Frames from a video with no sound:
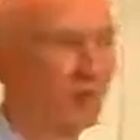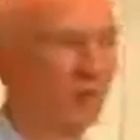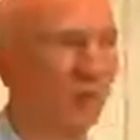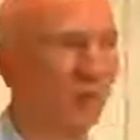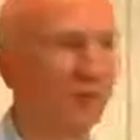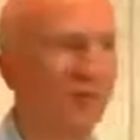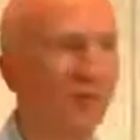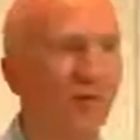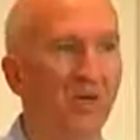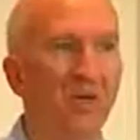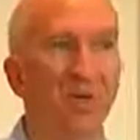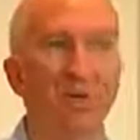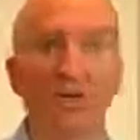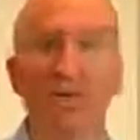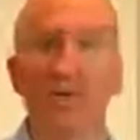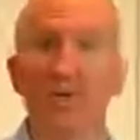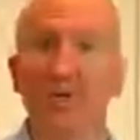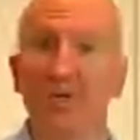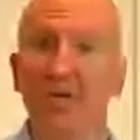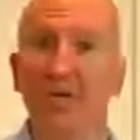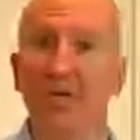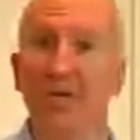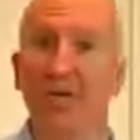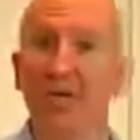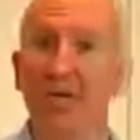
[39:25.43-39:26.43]
Or, oh,
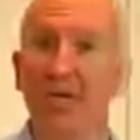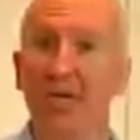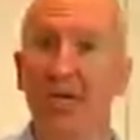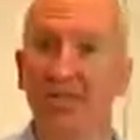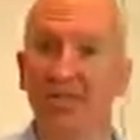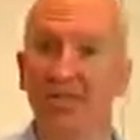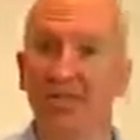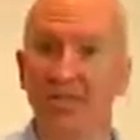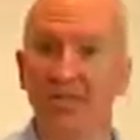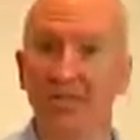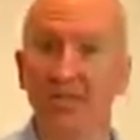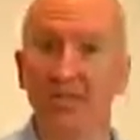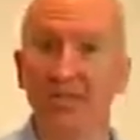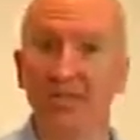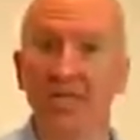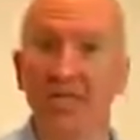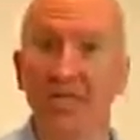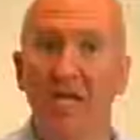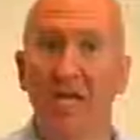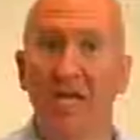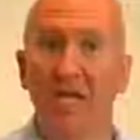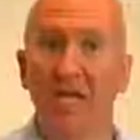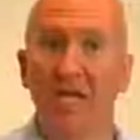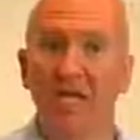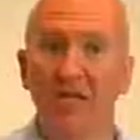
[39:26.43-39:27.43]
you know what?
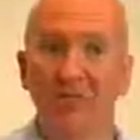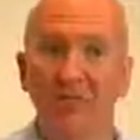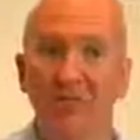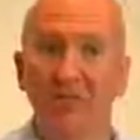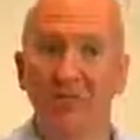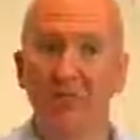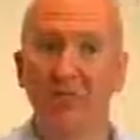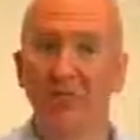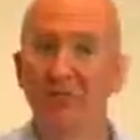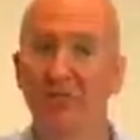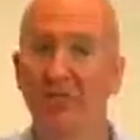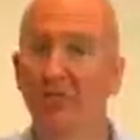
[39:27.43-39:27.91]
I used